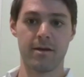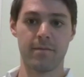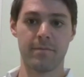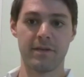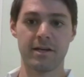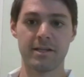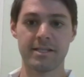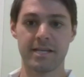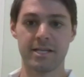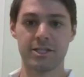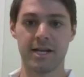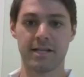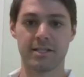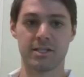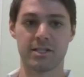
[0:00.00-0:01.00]
Because
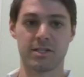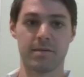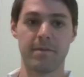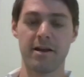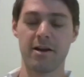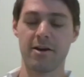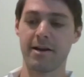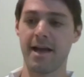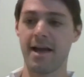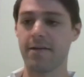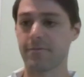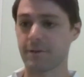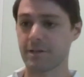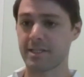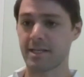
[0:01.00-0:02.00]
Ajax is comparing
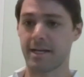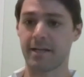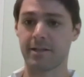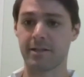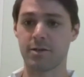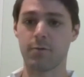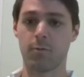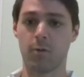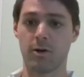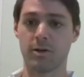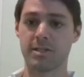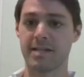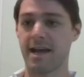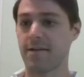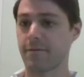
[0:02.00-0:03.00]
every second that you
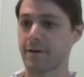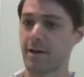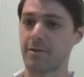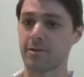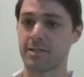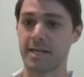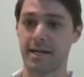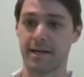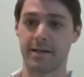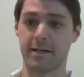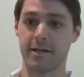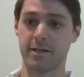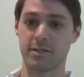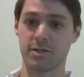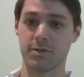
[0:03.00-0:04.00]
worked to every other second,
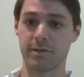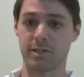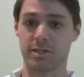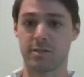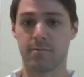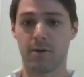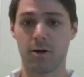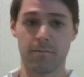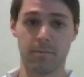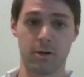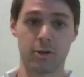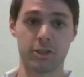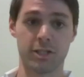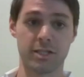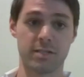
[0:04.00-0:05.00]
and it's doing smart
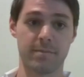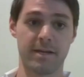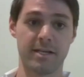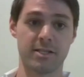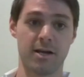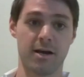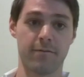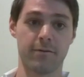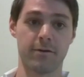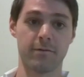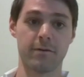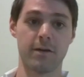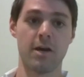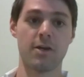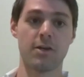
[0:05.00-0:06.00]
merges based off of
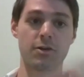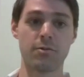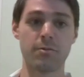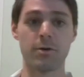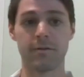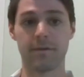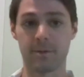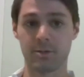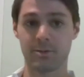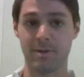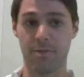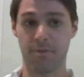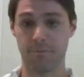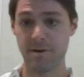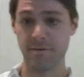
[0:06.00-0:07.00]
you moving between
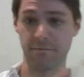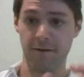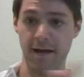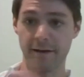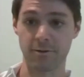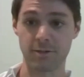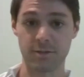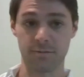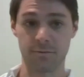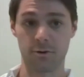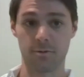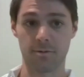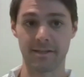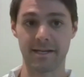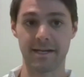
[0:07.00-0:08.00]
three files for
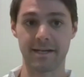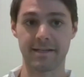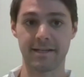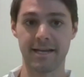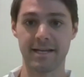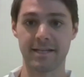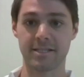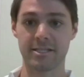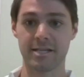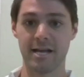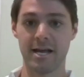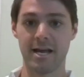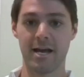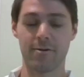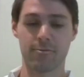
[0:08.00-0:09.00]
a related case
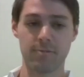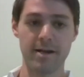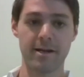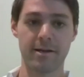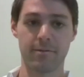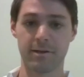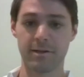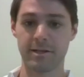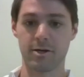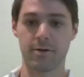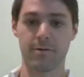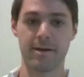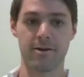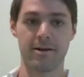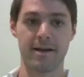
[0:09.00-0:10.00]
and writing really
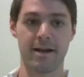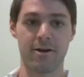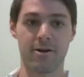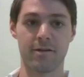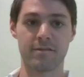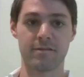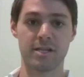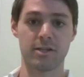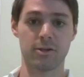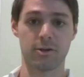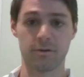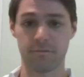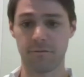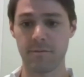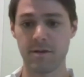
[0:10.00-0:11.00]
coherent narratives that
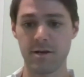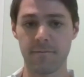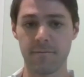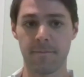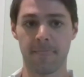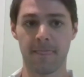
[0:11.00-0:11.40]
learn from you,